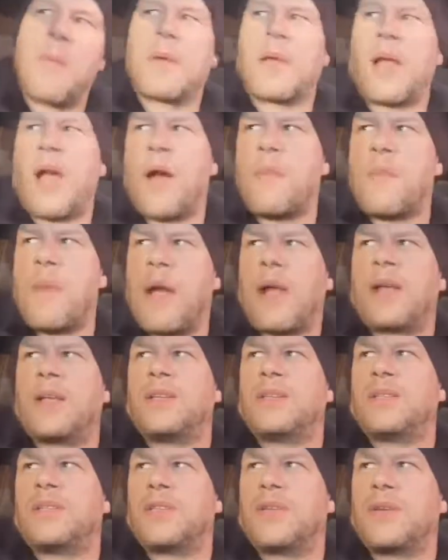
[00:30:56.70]
going back
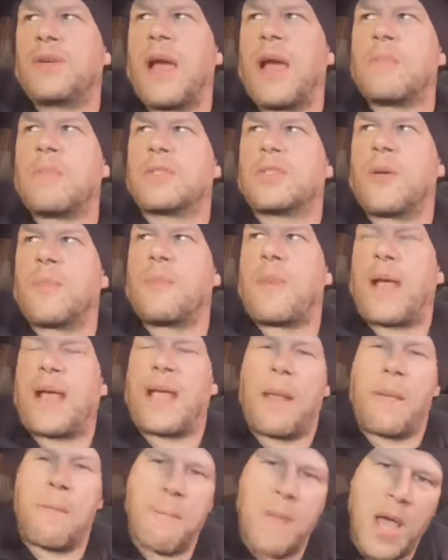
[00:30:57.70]
into GameStop
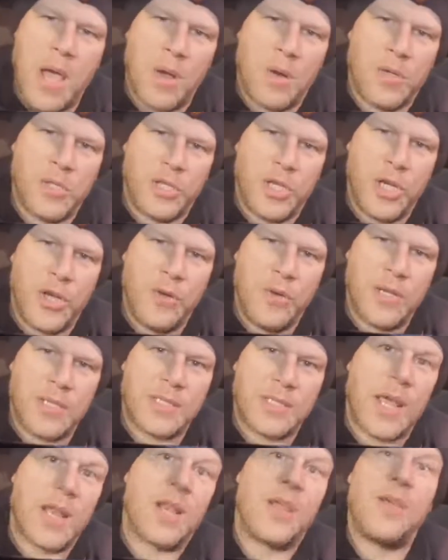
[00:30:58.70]
back in May or June and
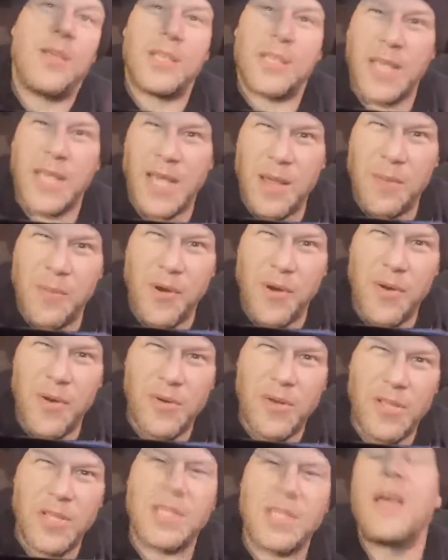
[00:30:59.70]
saying, "Are you taking
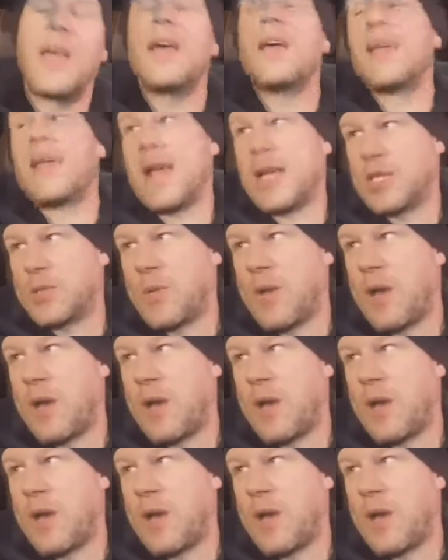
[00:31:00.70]
pre-orders?" Yes, we